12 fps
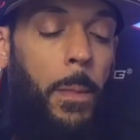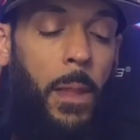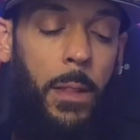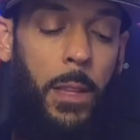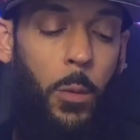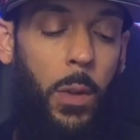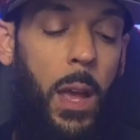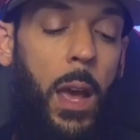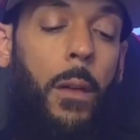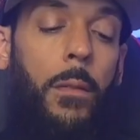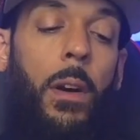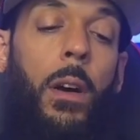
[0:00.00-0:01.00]
Then we
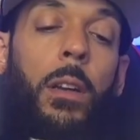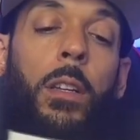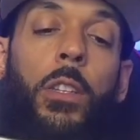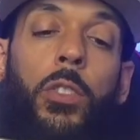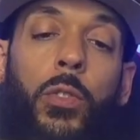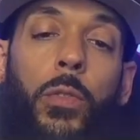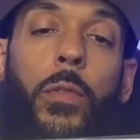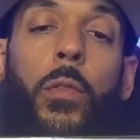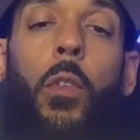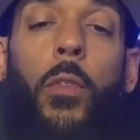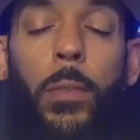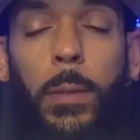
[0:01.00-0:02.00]
have Issue
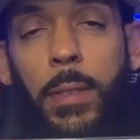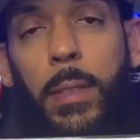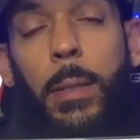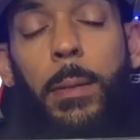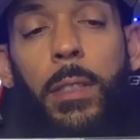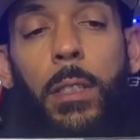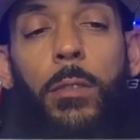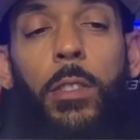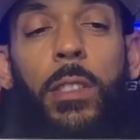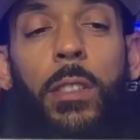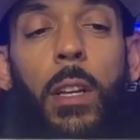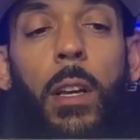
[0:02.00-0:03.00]
4 from the same
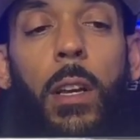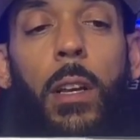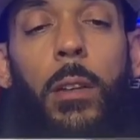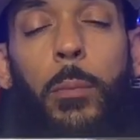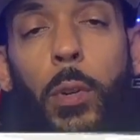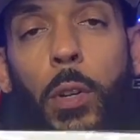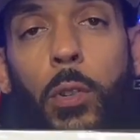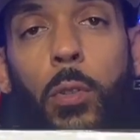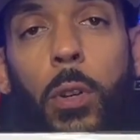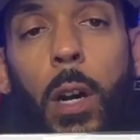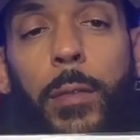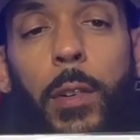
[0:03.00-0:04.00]
series. Pretty
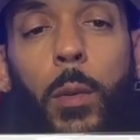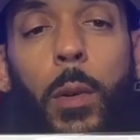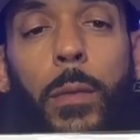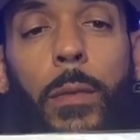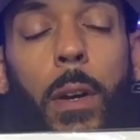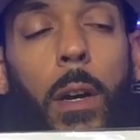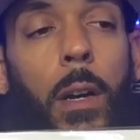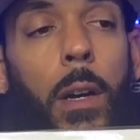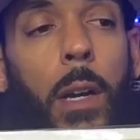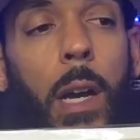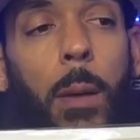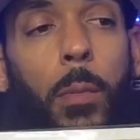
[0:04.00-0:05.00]
cool cover with
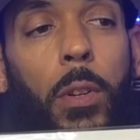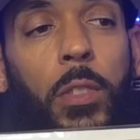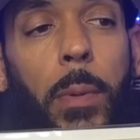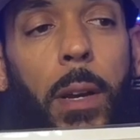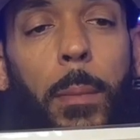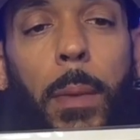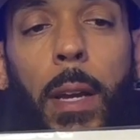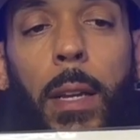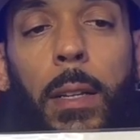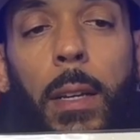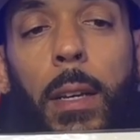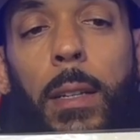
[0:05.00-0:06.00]
Cowboy
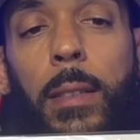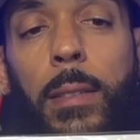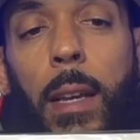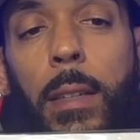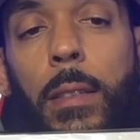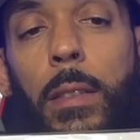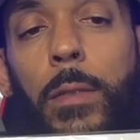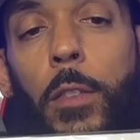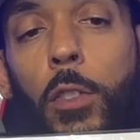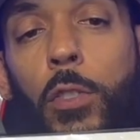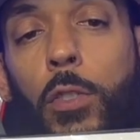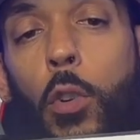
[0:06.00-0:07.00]
Spider-Man. This has the
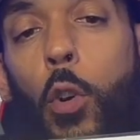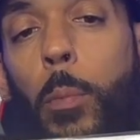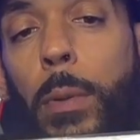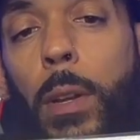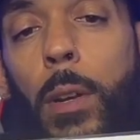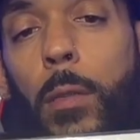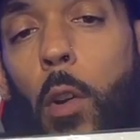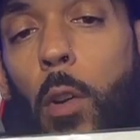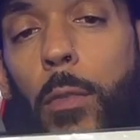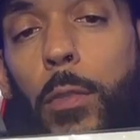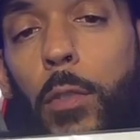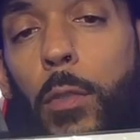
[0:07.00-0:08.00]
first Scorpion of
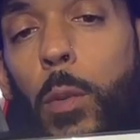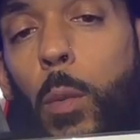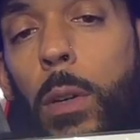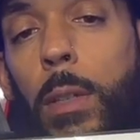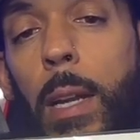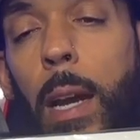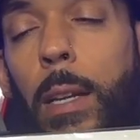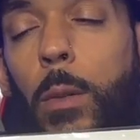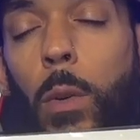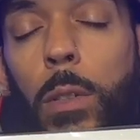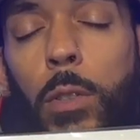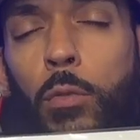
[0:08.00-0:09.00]
Earth
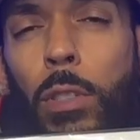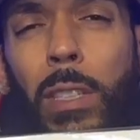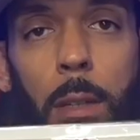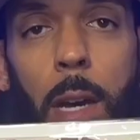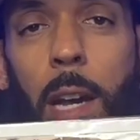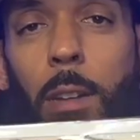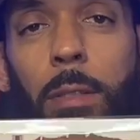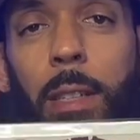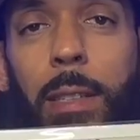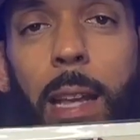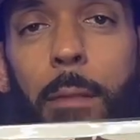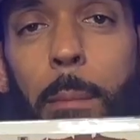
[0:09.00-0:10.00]
31913. I don't
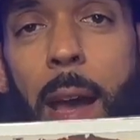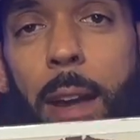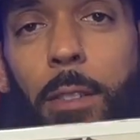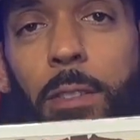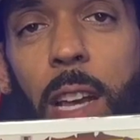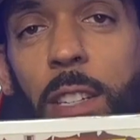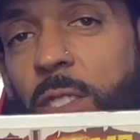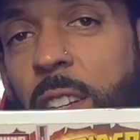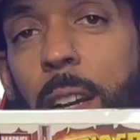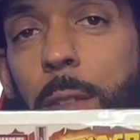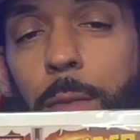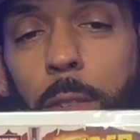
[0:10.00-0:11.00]
think that matters. I just
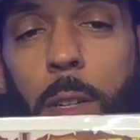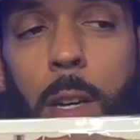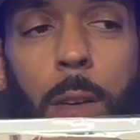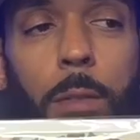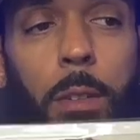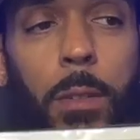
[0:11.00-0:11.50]
got it for the cover.